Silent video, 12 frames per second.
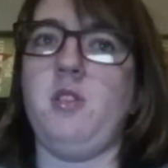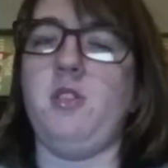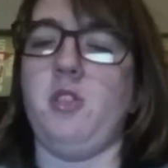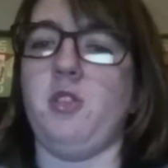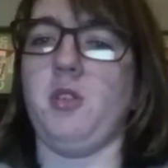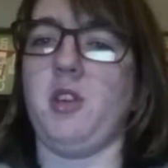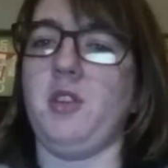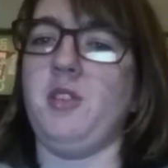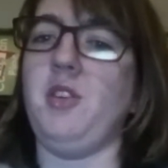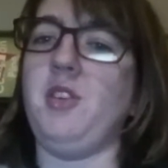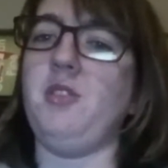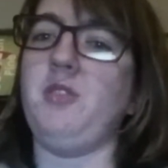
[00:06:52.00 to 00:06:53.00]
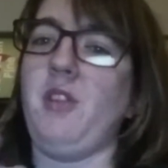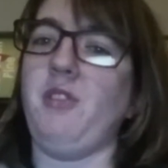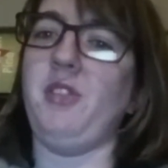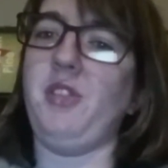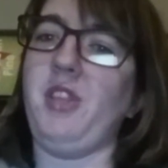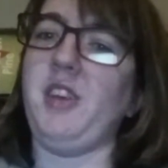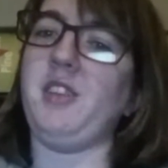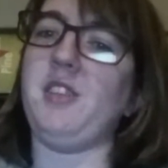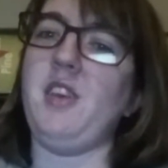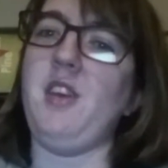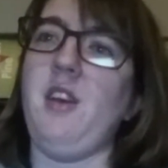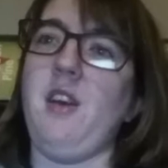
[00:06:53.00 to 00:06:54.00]
just so I can reference things.
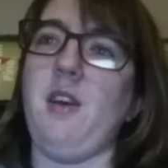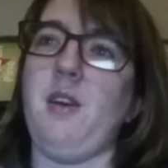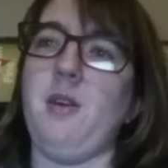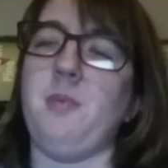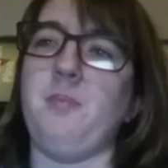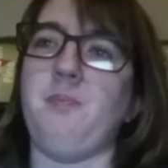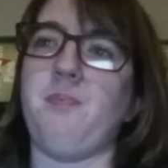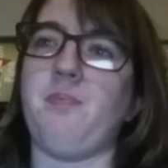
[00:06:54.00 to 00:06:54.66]
When